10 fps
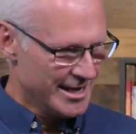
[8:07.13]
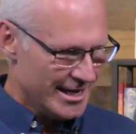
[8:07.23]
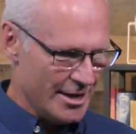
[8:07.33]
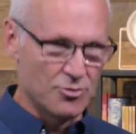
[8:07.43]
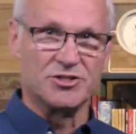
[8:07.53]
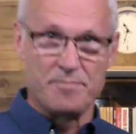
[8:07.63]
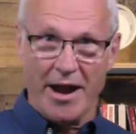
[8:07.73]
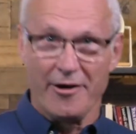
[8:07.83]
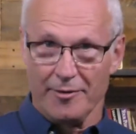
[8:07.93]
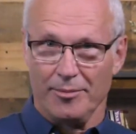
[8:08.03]
it was
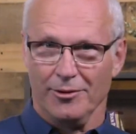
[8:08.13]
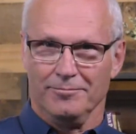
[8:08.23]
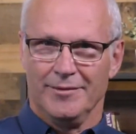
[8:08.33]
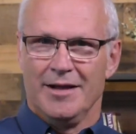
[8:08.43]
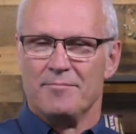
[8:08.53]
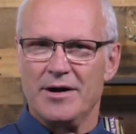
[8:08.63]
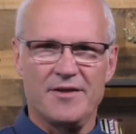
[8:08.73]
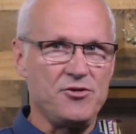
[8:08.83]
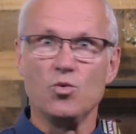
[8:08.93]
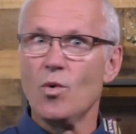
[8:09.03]
bearable. But
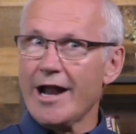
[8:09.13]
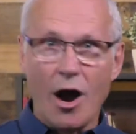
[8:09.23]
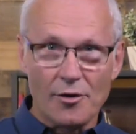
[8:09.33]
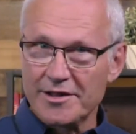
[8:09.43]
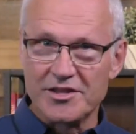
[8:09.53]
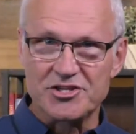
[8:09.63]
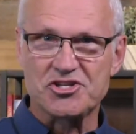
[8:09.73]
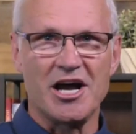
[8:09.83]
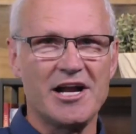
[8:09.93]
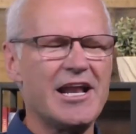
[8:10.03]
if you went out in the
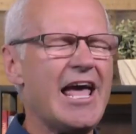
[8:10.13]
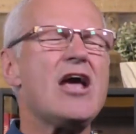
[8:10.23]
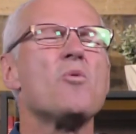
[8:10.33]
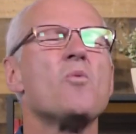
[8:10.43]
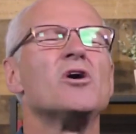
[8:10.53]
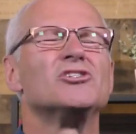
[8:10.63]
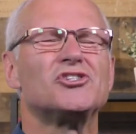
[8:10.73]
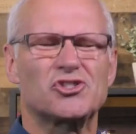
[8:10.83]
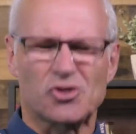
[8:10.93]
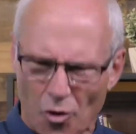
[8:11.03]
sun, it was
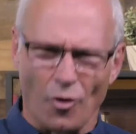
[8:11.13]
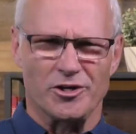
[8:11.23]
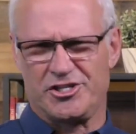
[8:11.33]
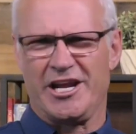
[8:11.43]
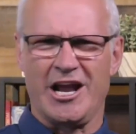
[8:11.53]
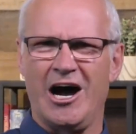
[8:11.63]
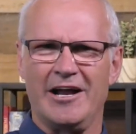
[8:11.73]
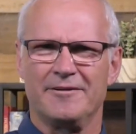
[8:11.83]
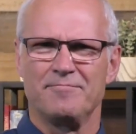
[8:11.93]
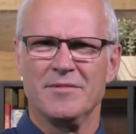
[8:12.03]
scorching hot.
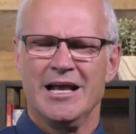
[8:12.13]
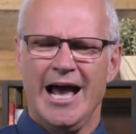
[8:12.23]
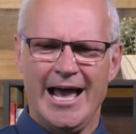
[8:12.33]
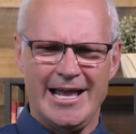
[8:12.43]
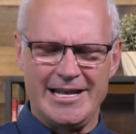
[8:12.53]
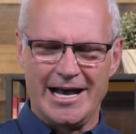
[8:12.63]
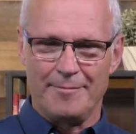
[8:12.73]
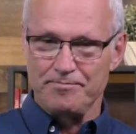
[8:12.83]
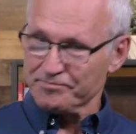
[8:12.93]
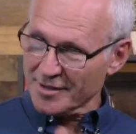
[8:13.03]
And
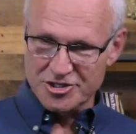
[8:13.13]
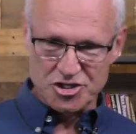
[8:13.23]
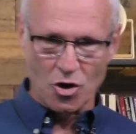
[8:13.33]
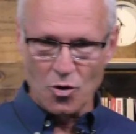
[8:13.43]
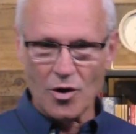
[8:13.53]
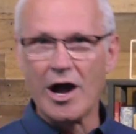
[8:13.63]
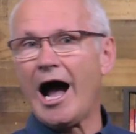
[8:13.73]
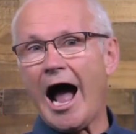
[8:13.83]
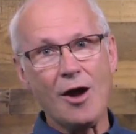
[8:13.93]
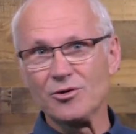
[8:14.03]
so
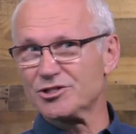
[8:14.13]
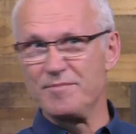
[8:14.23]
I was